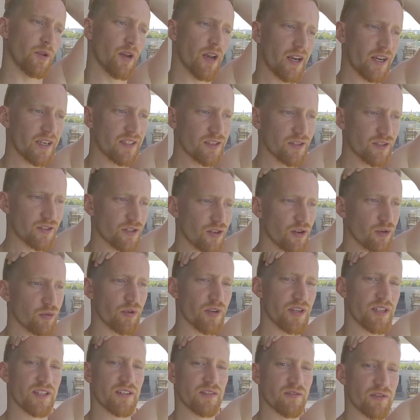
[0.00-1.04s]
I guess there's no
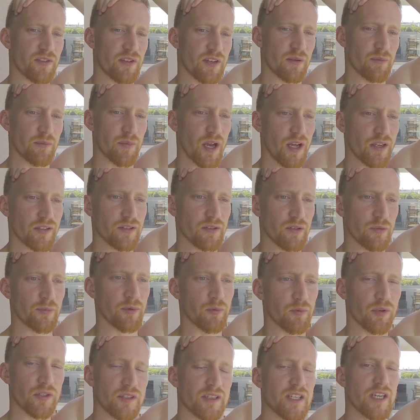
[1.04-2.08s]
reason for them not to. I mean,
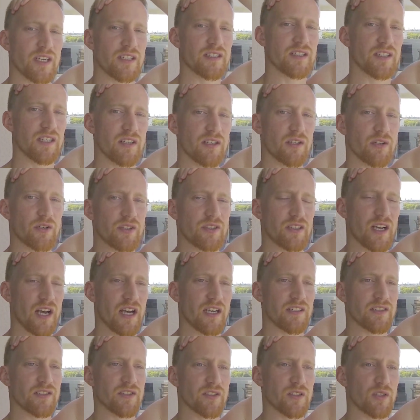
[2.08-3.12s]
worst case scenario, just
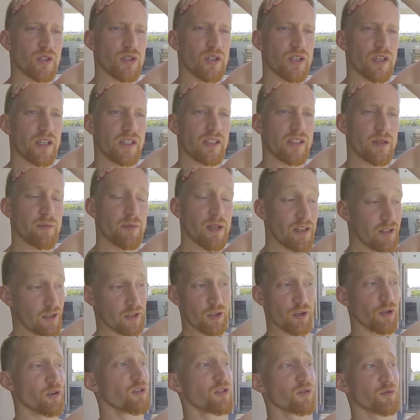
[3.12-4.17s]
guys just look at them.
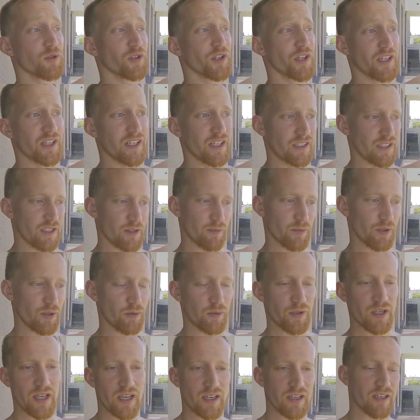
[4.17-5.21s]
Girls were looking at them, but
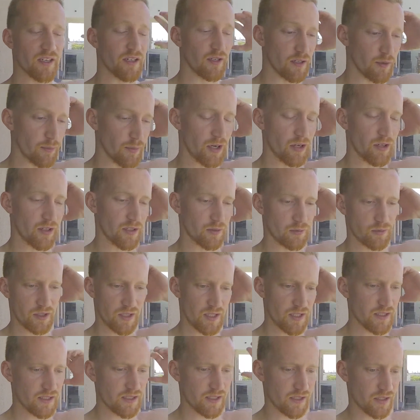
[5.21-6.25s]
we had an American with
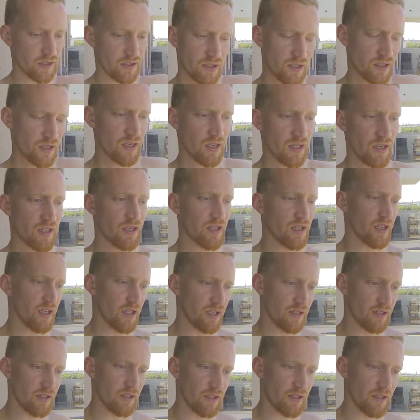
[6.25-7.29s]
us
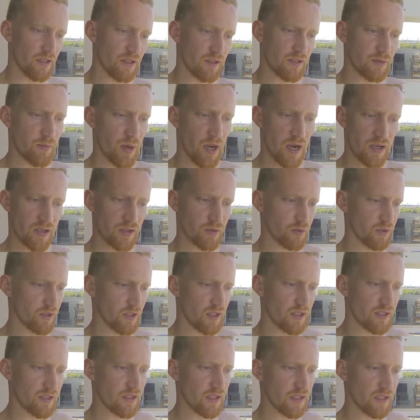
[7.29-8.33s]
and a Spanish with
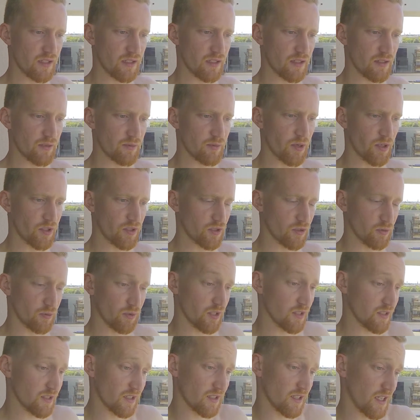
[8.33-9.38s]
us, and a Spanish girl with
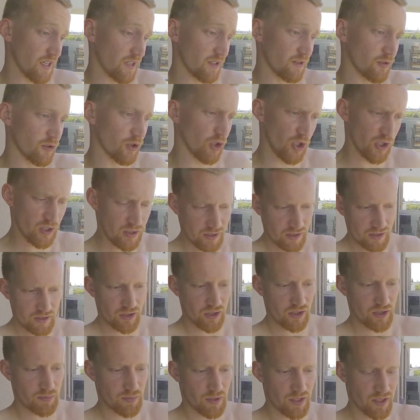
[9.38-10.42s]
us, and they looked
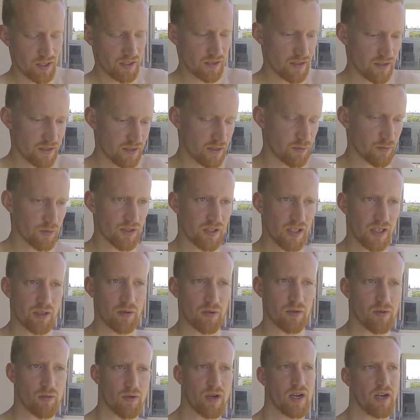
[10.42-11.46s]
just because it was
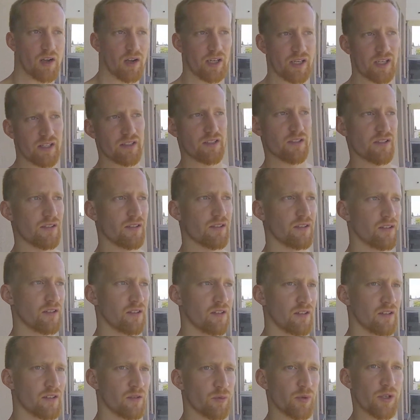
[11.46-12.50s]
oh wow, I guess
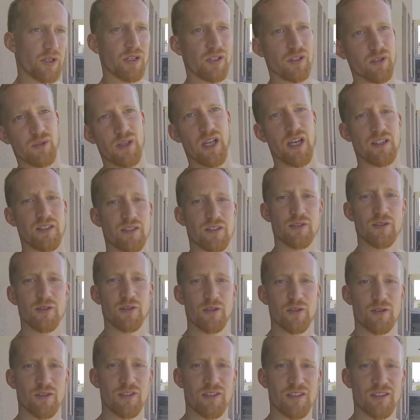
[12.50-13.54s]
we could do that too.